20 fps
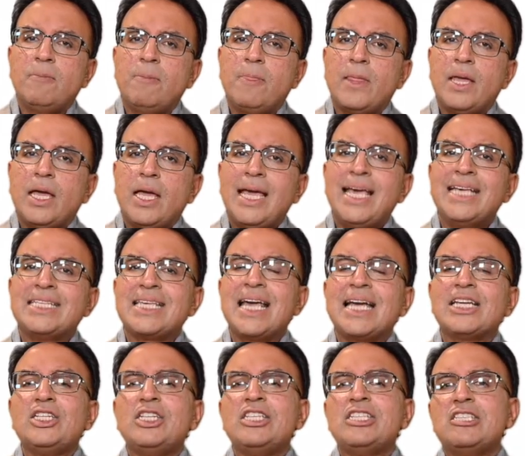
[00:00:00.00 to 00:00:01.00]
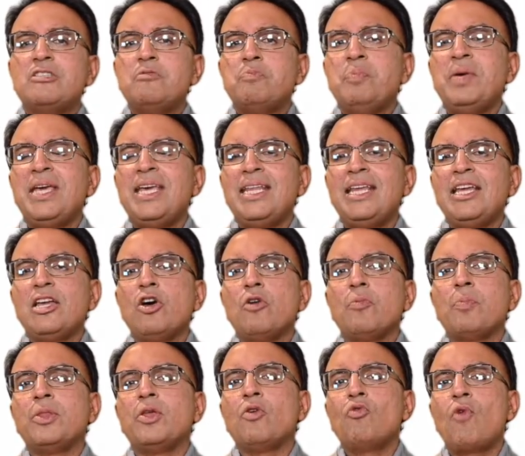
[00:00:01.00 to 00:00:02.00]
It's actually speeding up
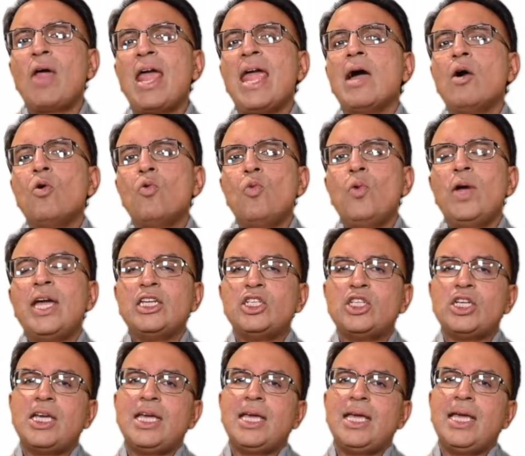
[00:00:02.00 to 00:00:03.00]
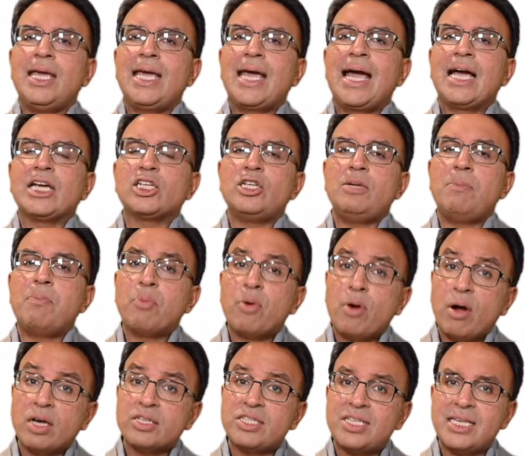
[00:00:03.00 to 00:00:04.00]
the rate at which it actually
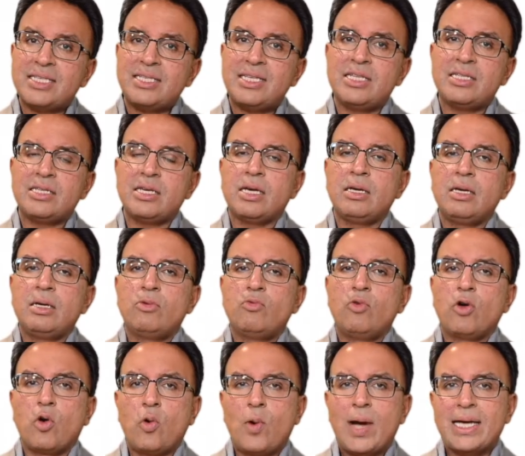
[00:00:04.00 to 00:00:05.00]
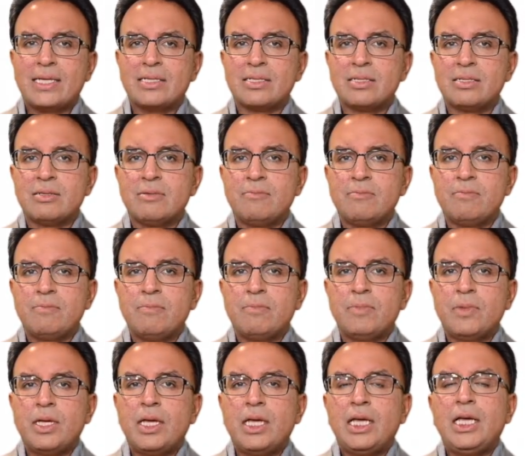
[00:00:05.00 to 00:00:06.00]
processes a request,
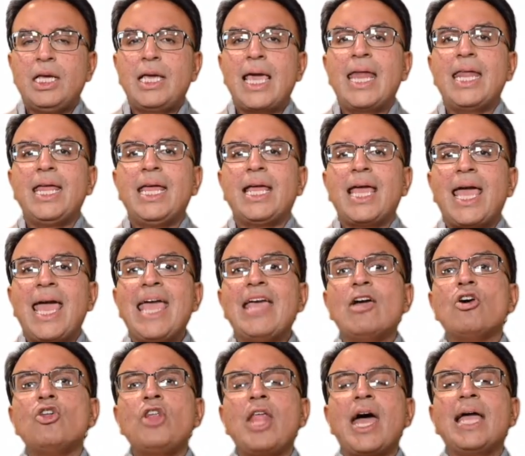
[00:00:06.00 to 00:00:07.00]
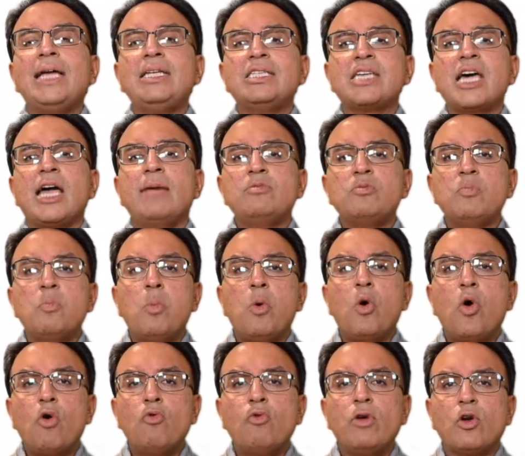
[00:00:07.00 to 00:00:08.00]
getting 8 or 9 times
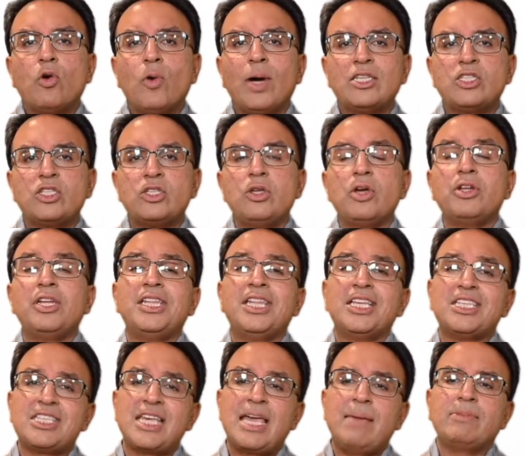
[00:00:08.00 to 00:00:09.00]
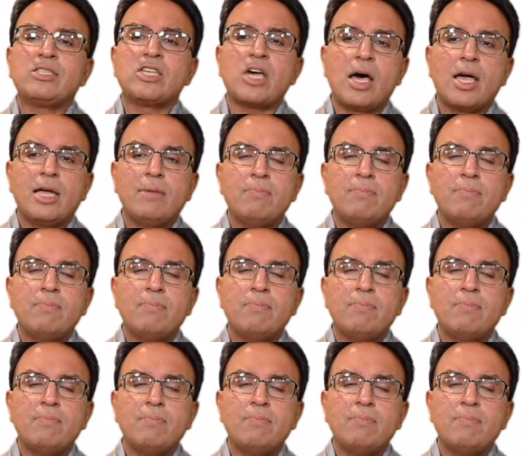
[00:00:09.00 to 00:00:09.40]
more requests done in the same time.